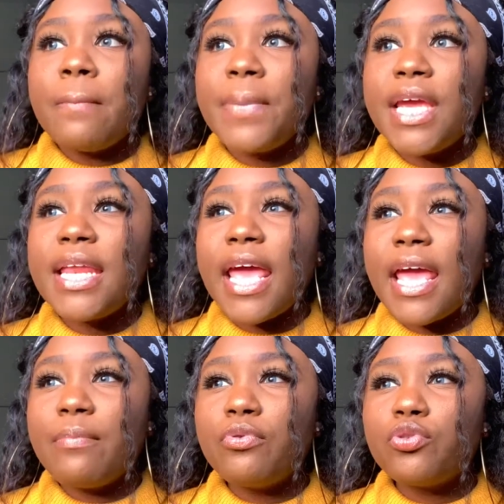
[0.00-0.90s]
Being
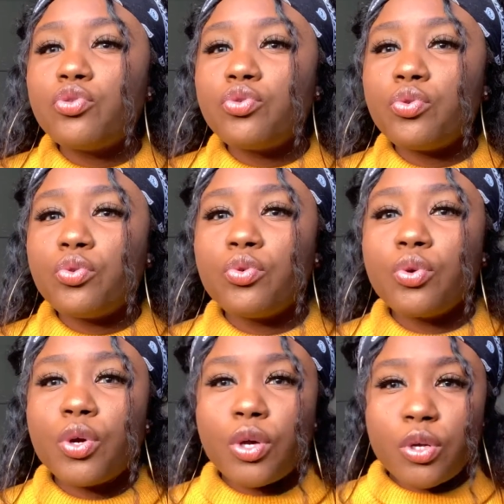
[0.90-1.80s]
able
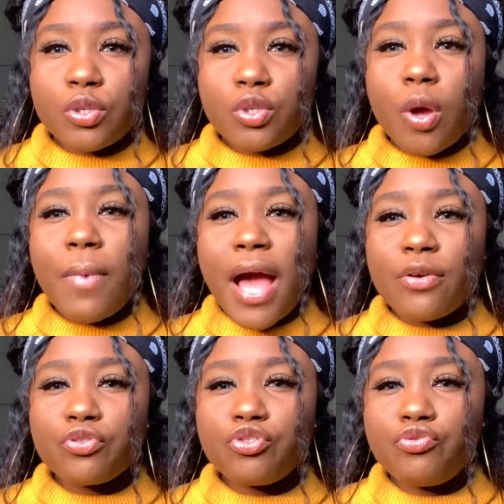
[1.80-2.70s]
to somehow
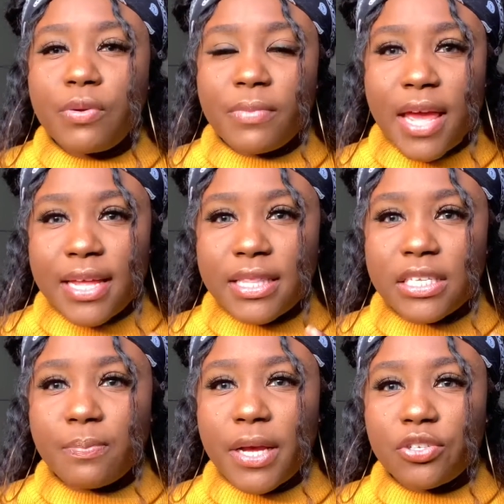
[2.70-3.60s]
streamline
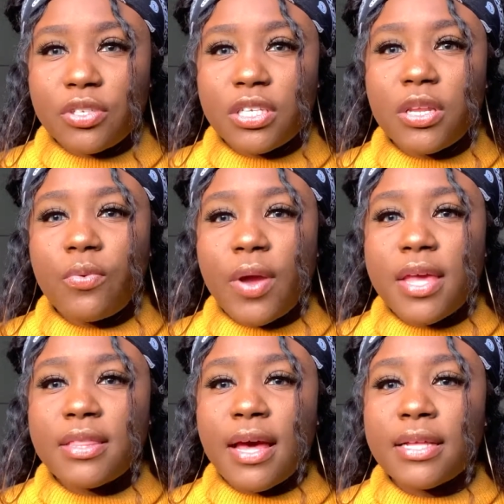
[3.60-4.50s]
these passions in a
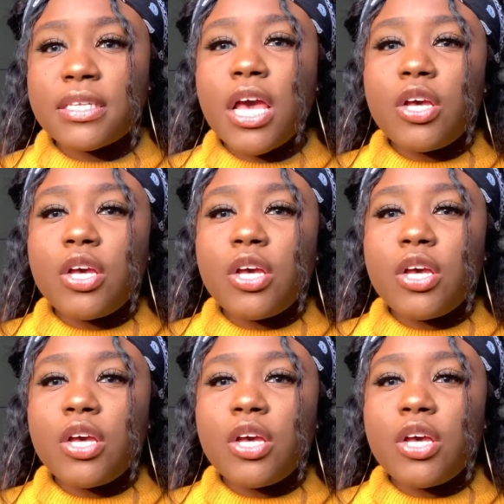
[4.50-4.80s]
way that